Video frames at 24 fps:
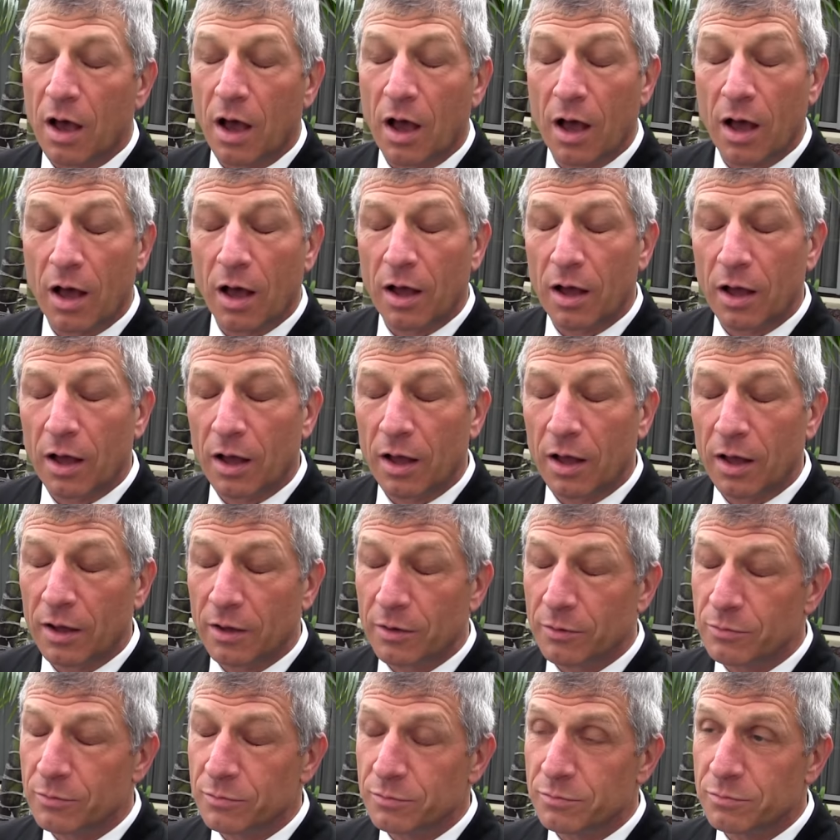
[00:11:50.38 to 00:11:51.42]

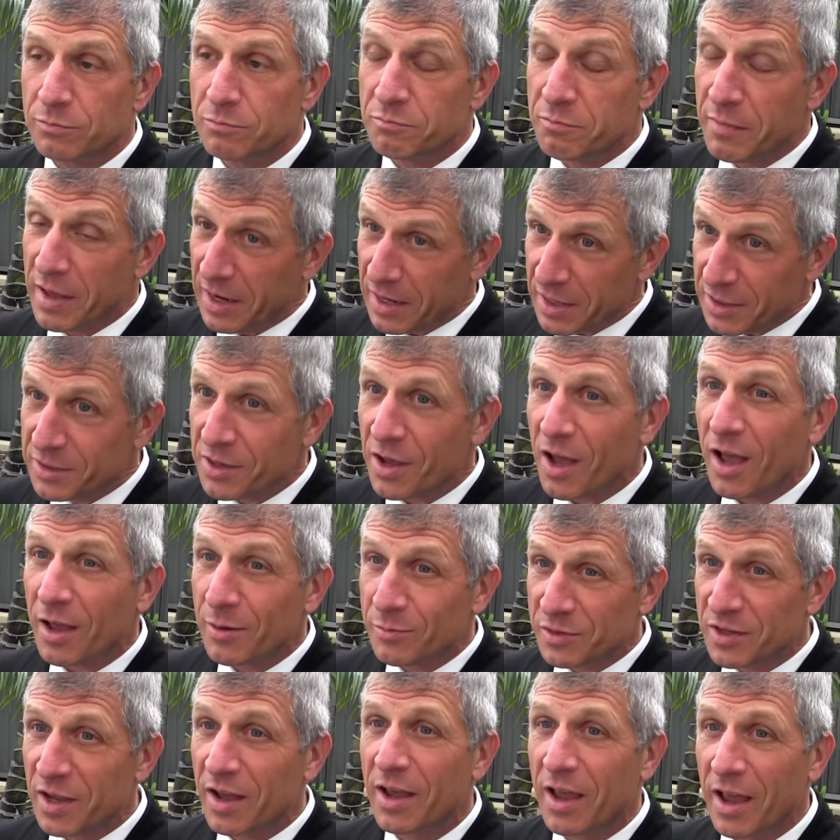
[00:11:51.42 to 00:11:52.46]
Many
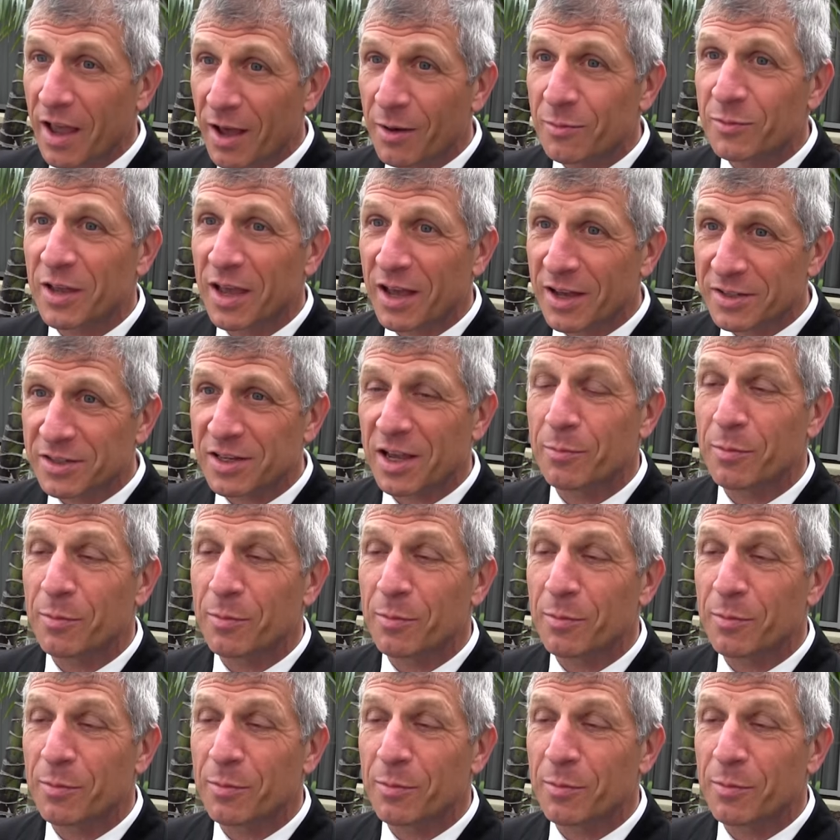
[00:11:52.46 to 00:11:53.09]
times I am, yes.